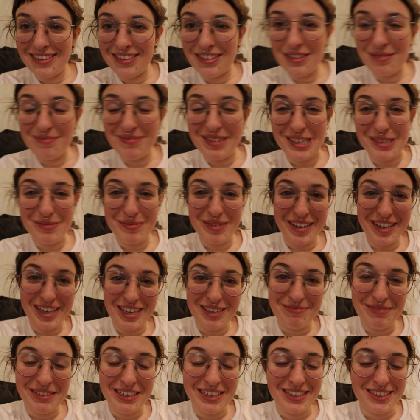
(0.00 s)
The mess
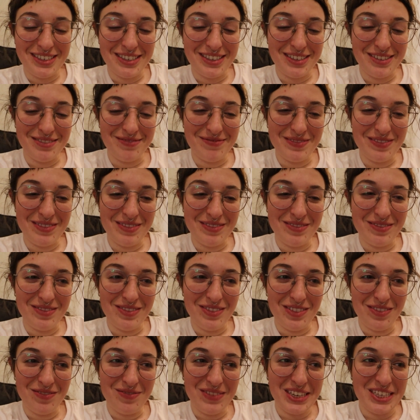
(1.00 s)
behind me
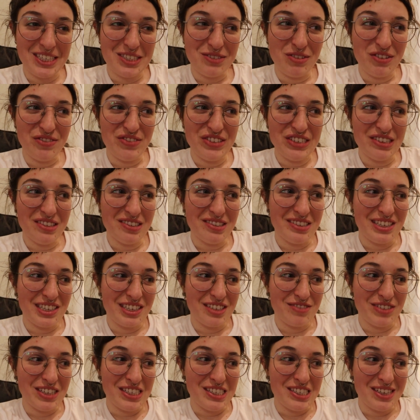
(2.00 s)
makes me feel sick
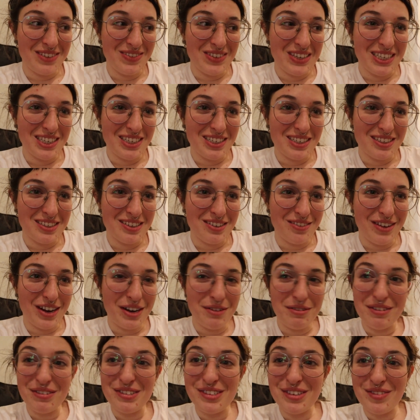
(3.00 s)
to my stomach. Why do
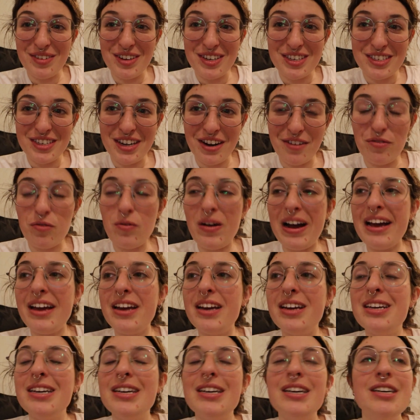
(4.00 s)
we have so much stuff?
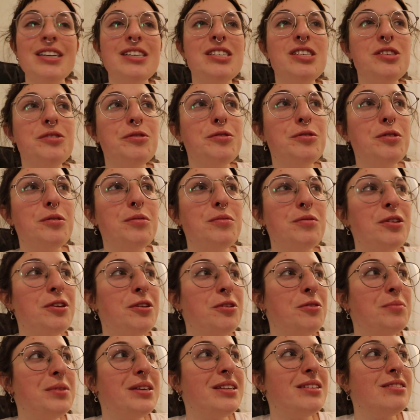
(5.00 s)
Why do
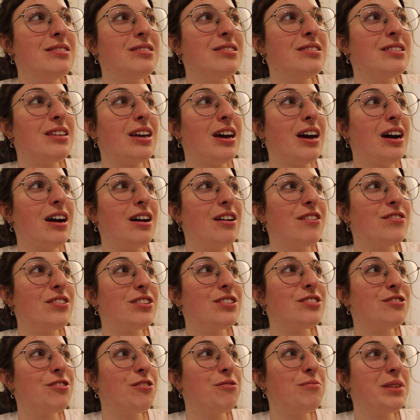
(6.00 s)
humans have
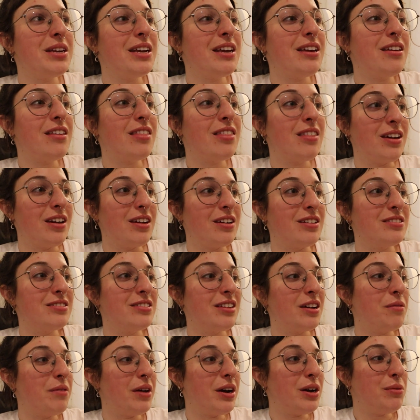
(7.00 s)
so many things?
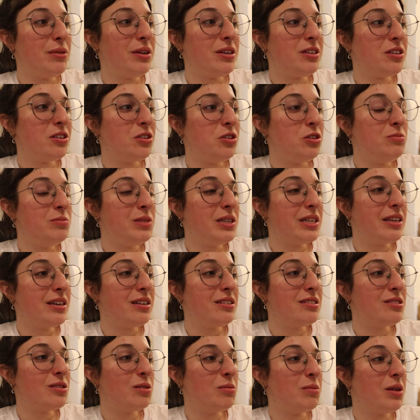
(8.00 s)
Like, why do we
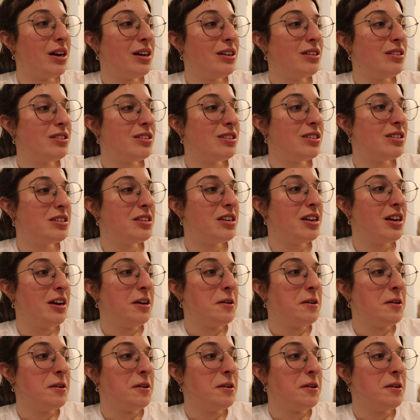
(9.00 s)
accumulate so much?